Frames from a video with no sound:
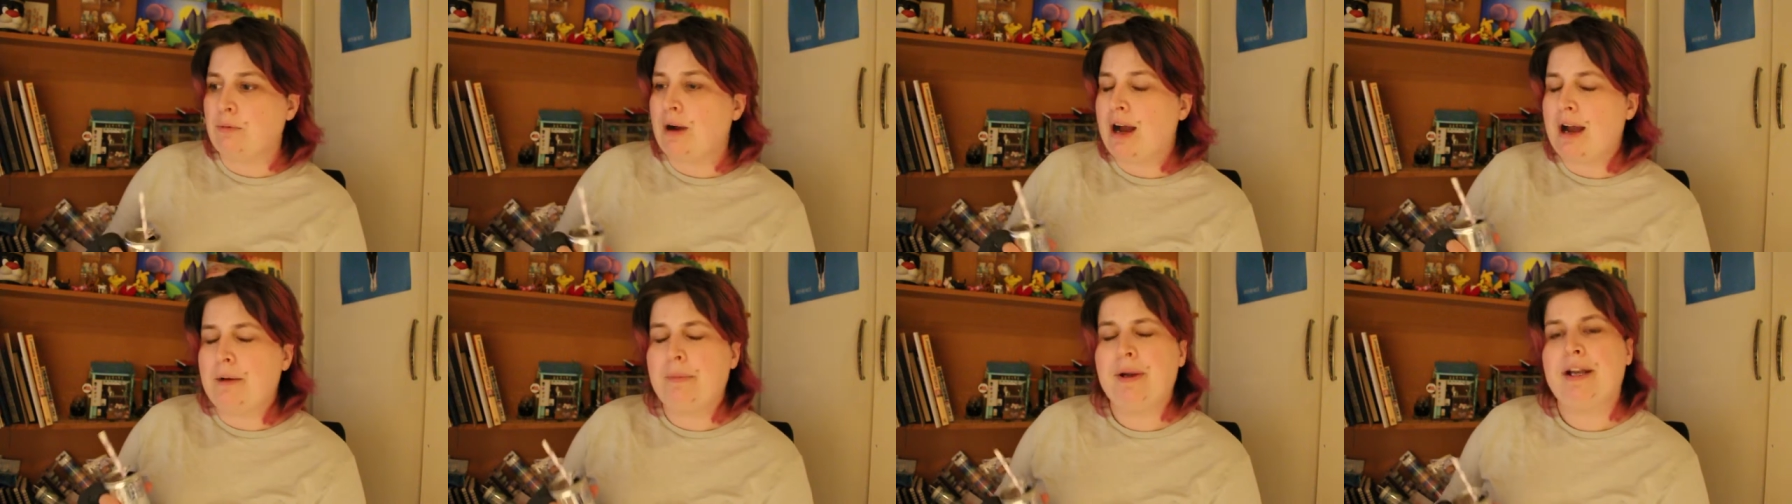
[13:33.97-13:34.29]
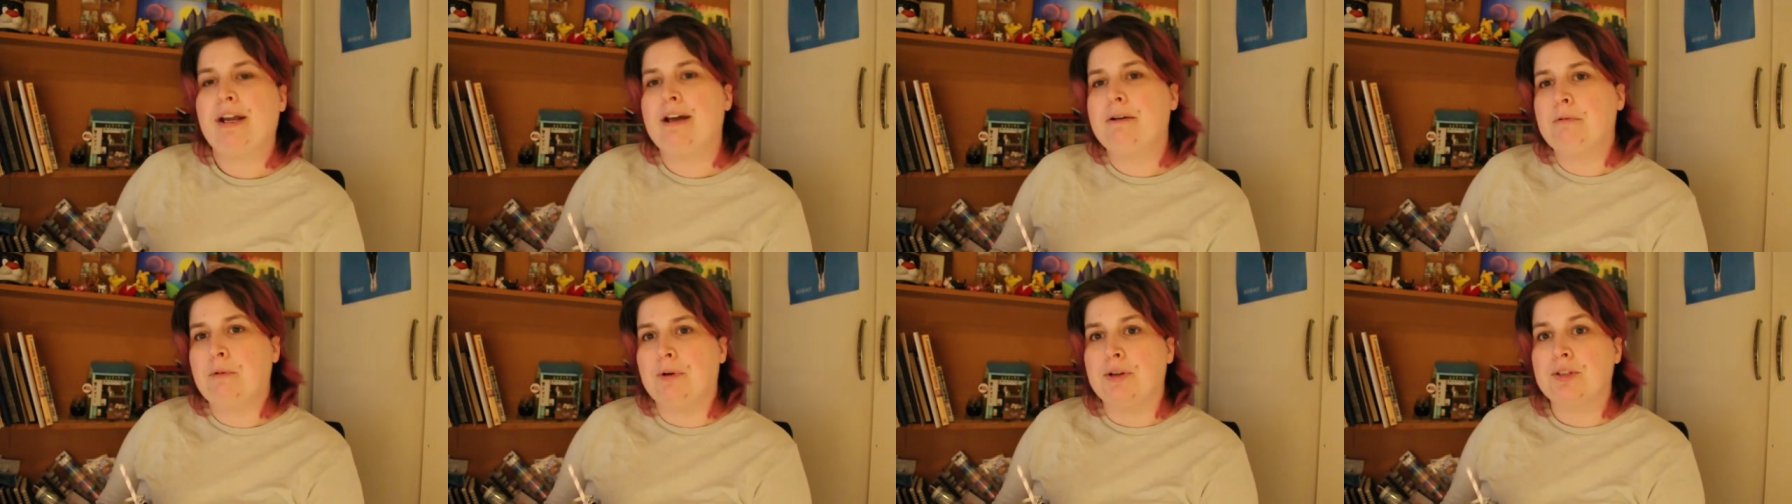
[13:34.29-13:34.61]
Why
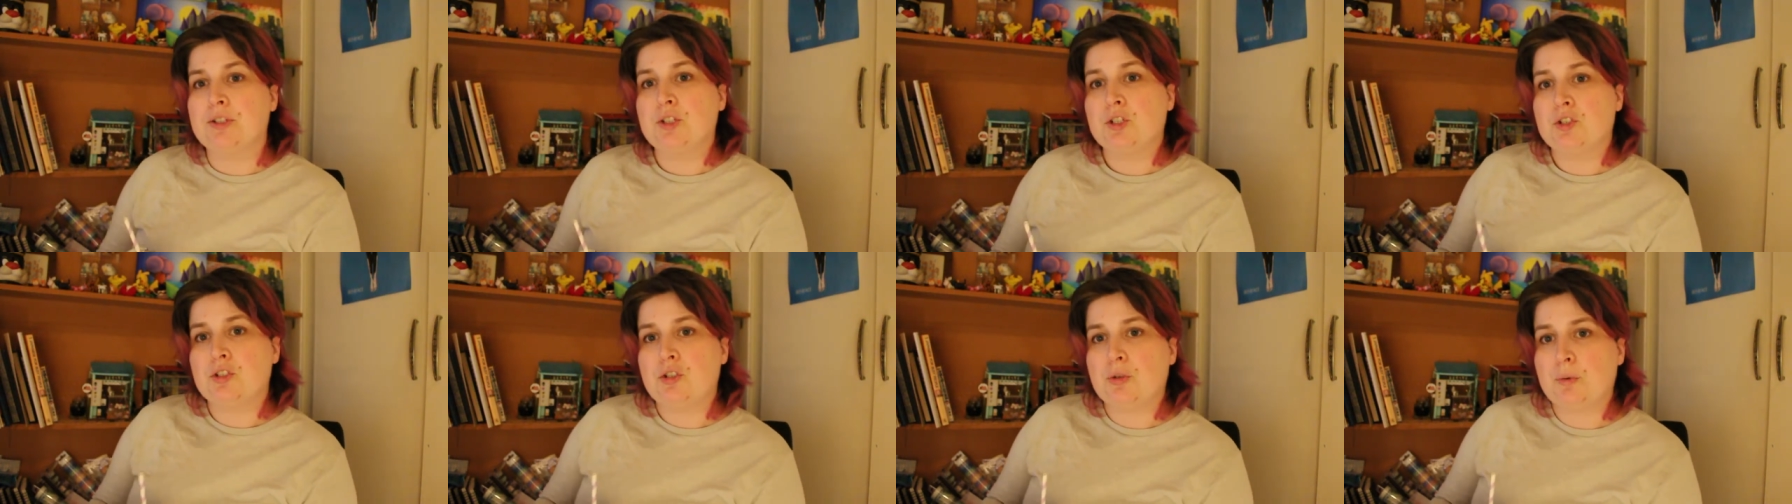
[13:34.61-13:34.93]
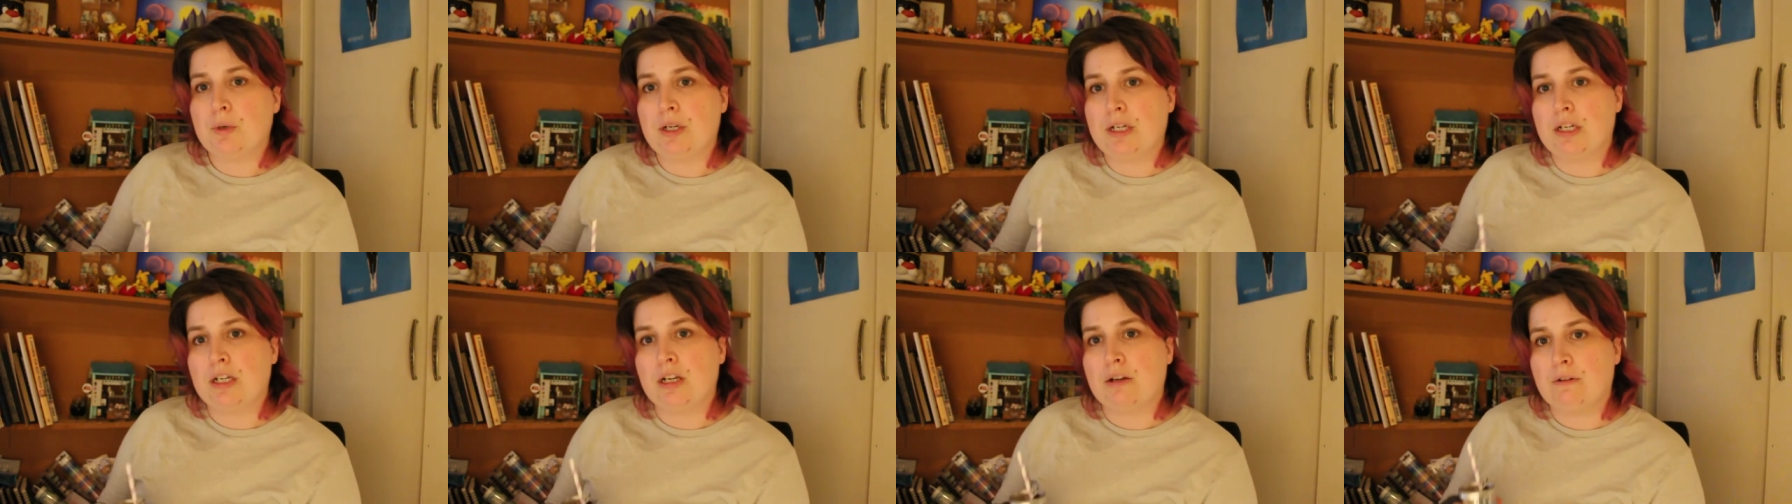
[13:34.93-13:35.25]
would I want to
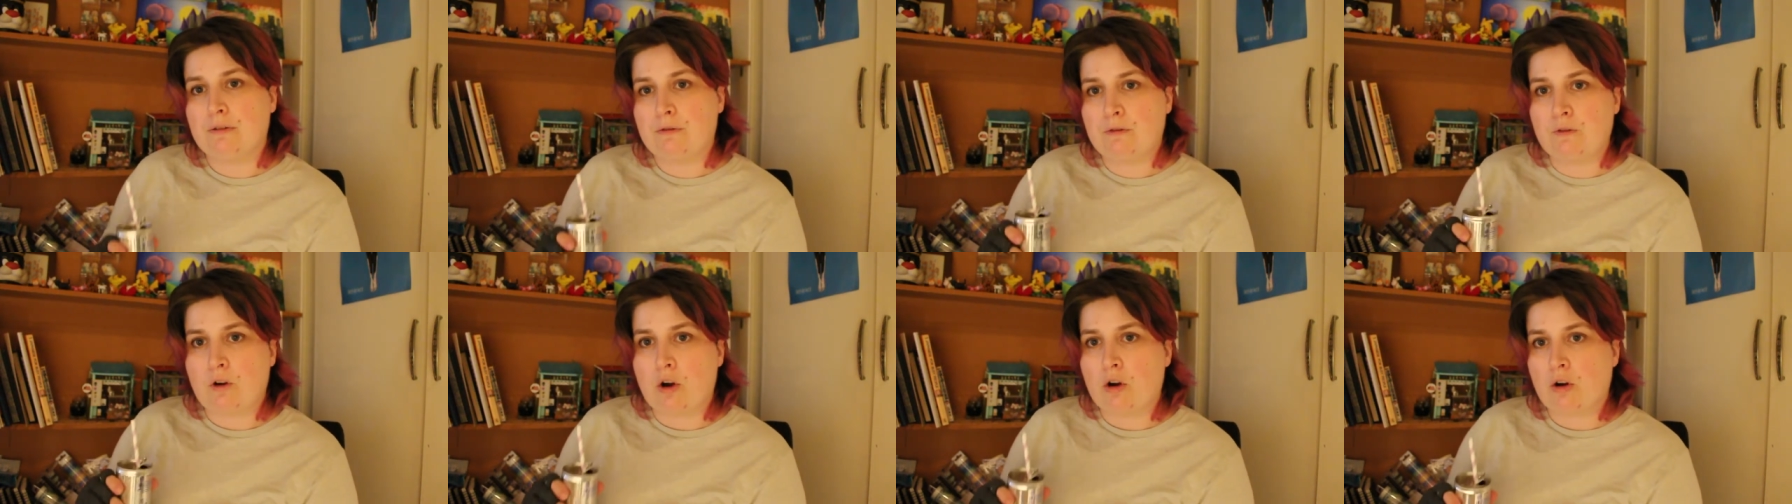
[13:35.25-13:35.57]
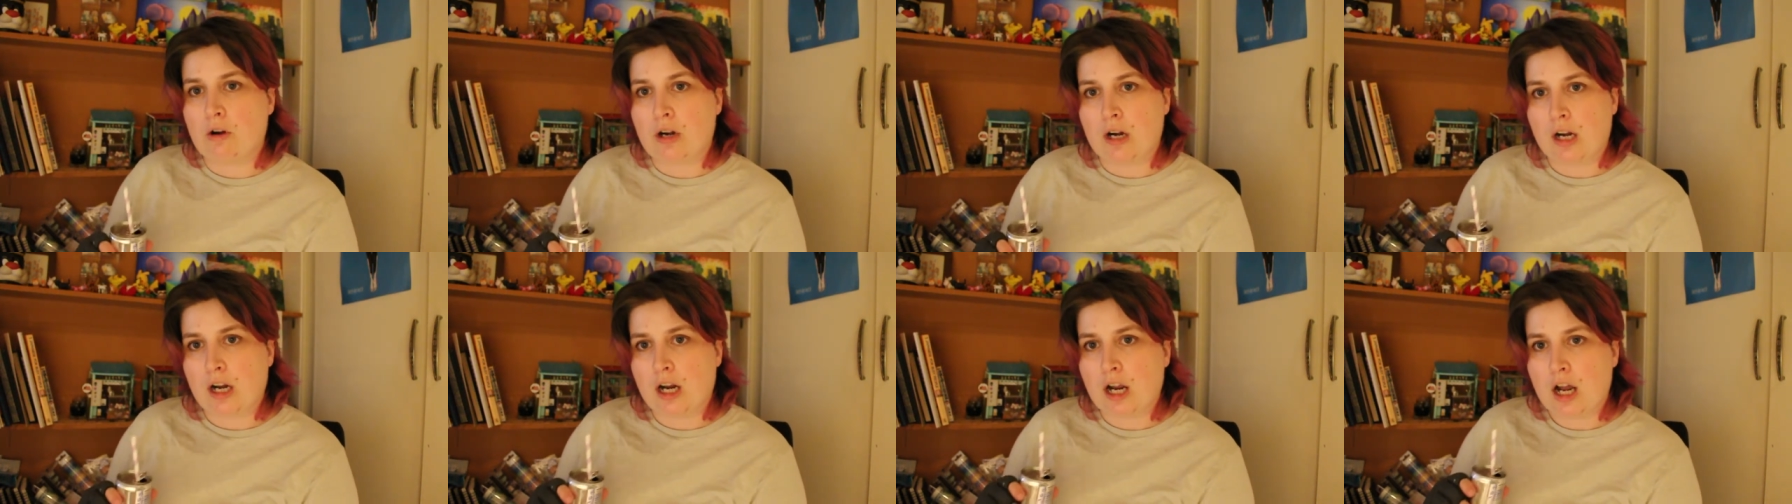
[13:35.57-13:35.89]
do it in a
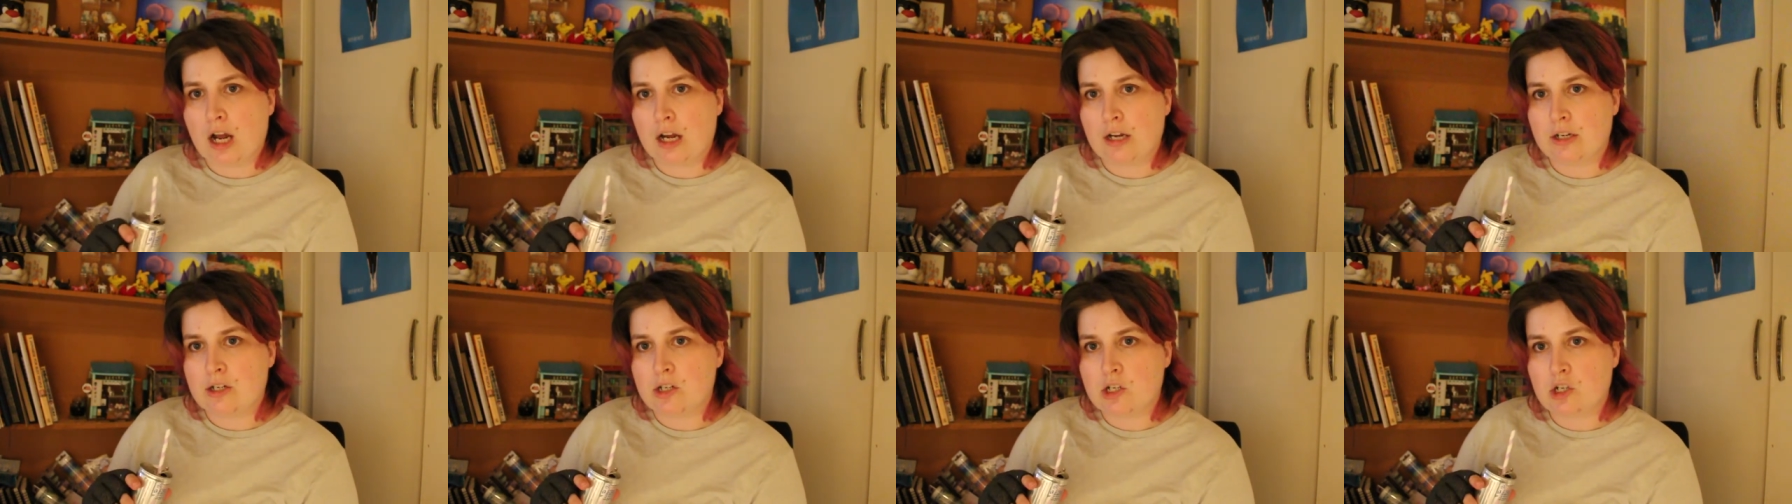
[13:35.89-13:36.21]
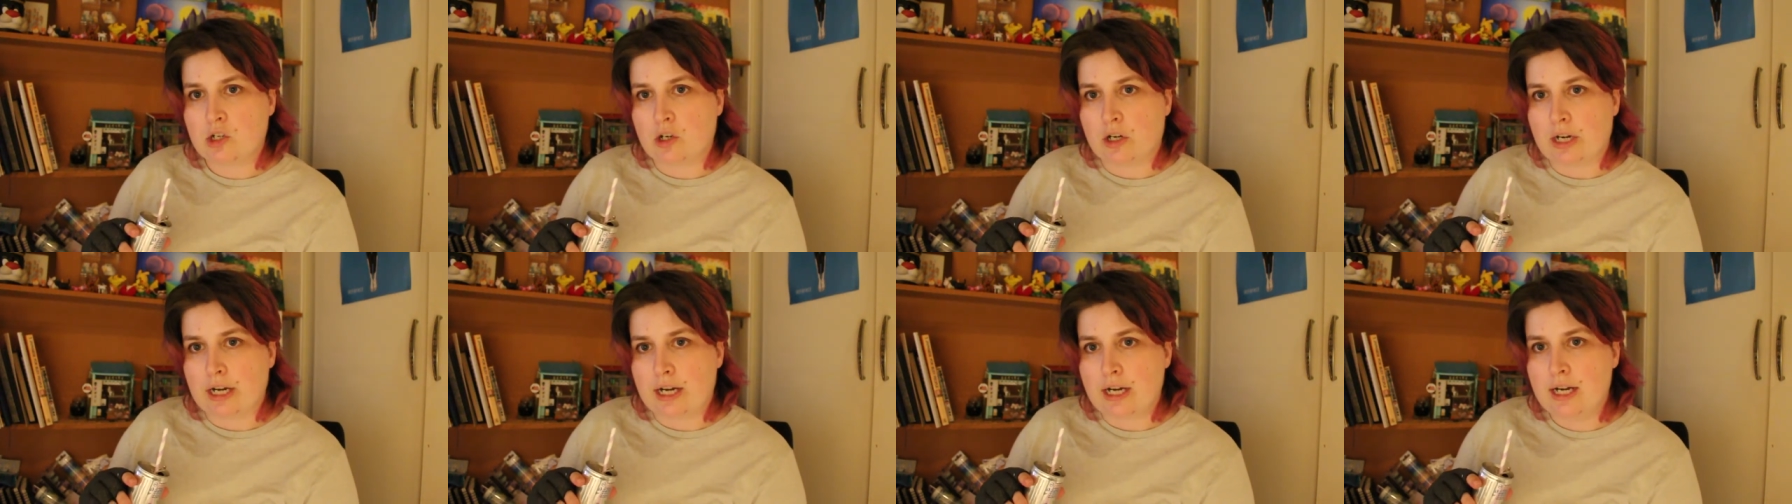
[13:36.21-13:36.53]
foreign
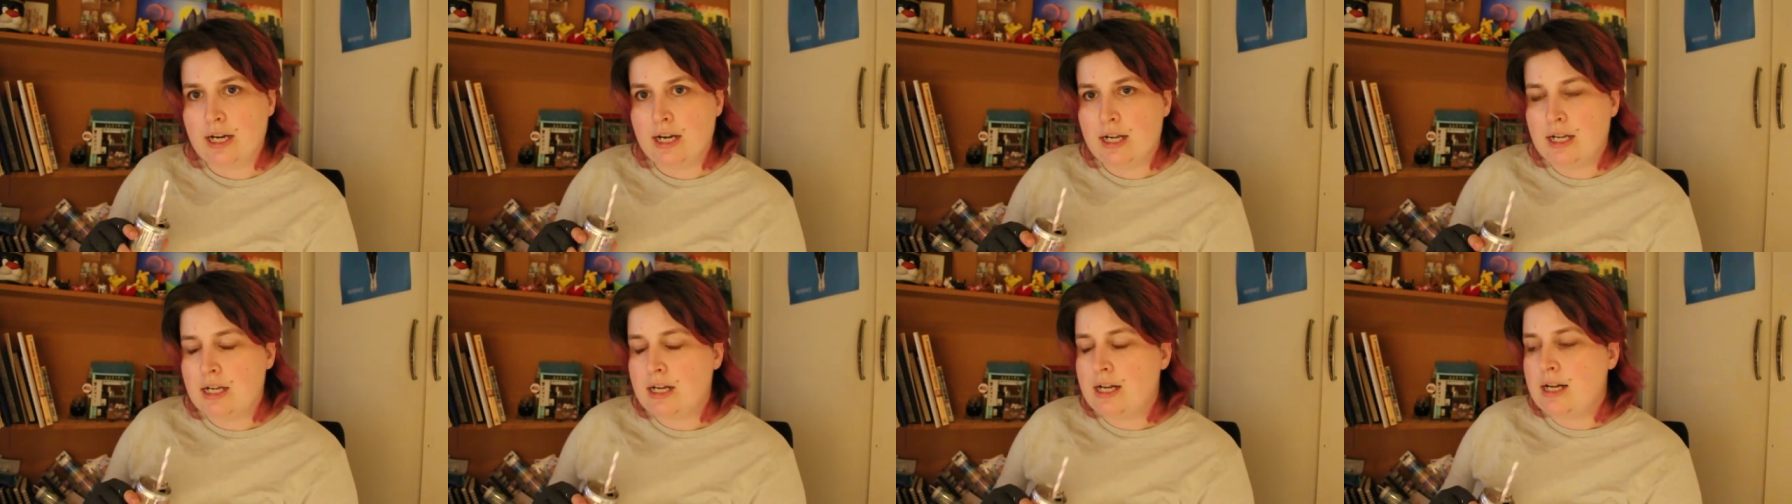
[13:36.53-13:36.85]
country?